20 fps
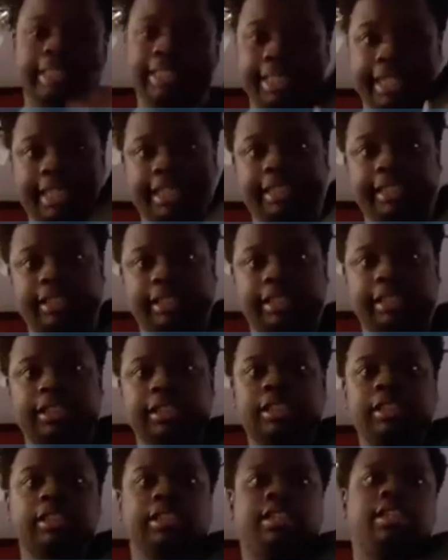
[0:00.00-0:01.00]

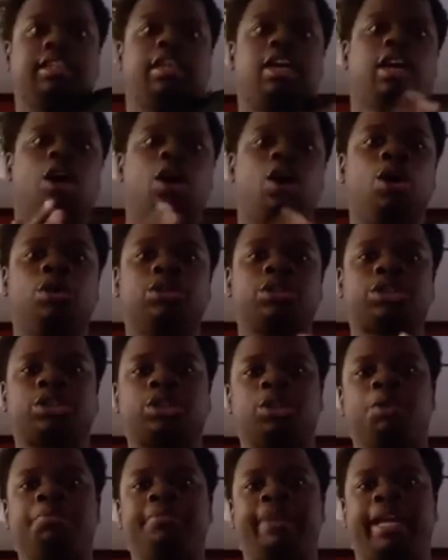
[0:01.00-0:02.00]
This holds
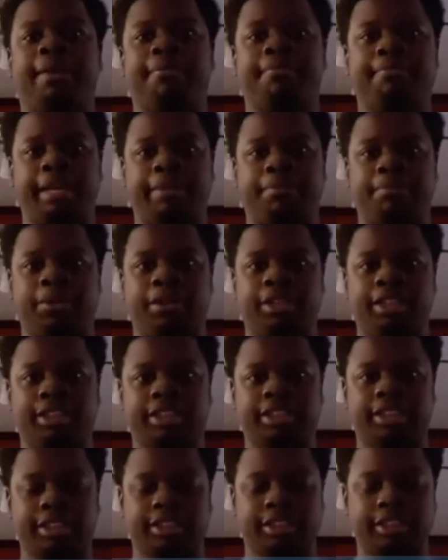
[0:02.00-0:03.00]
so many
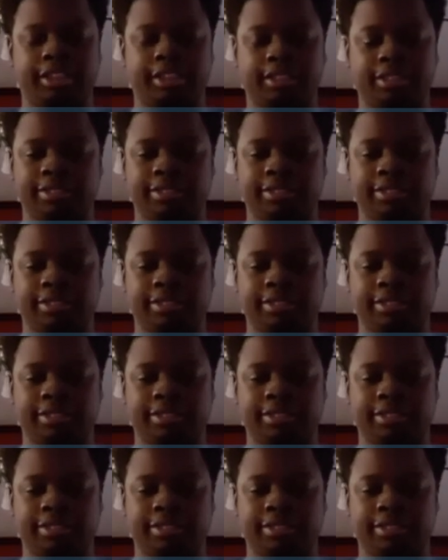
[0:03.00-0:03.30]
memories.